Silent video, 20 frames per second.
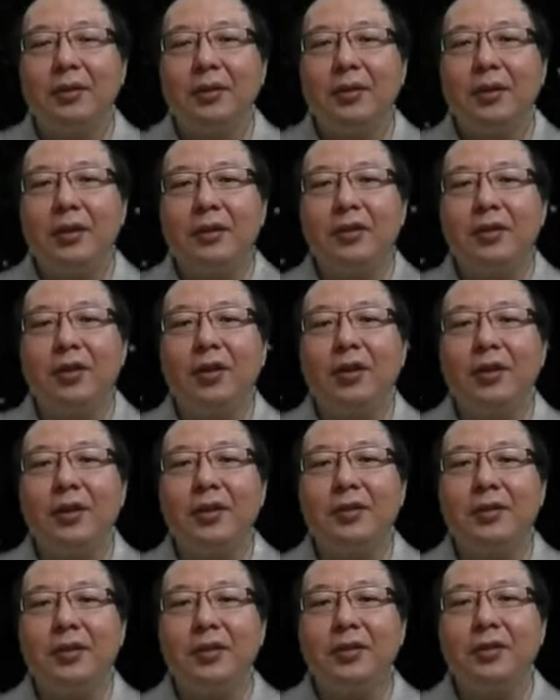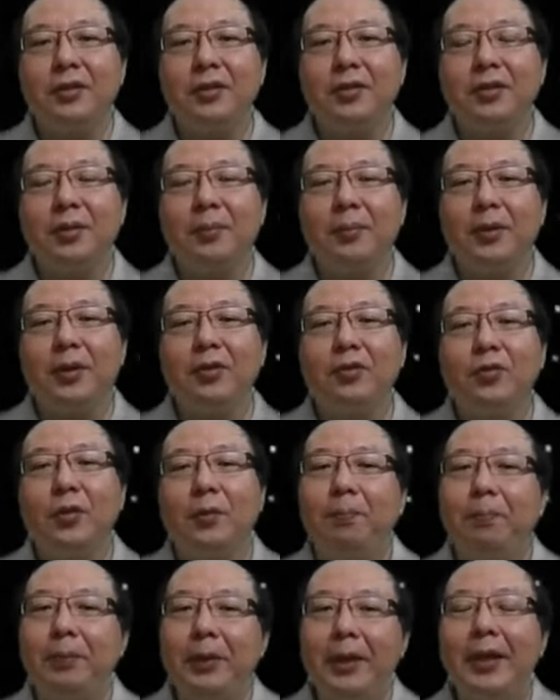It's called insertion sort because
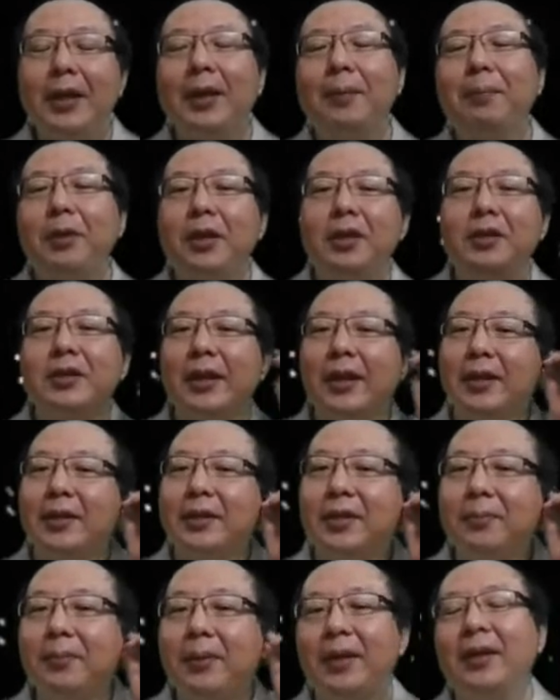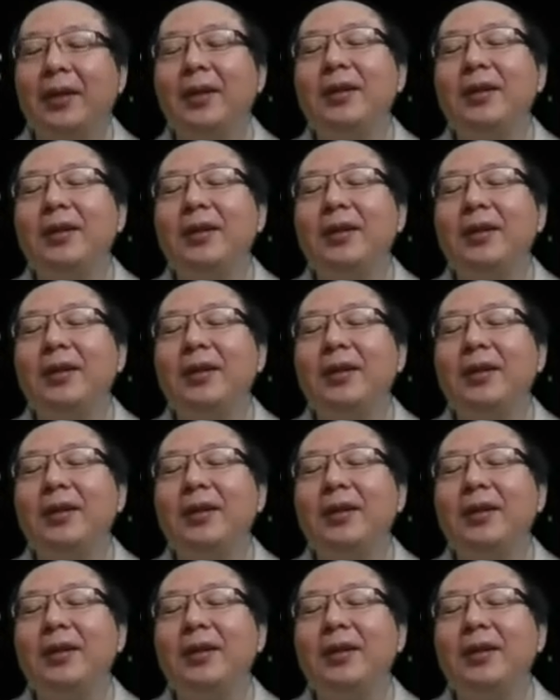we pick up each item and then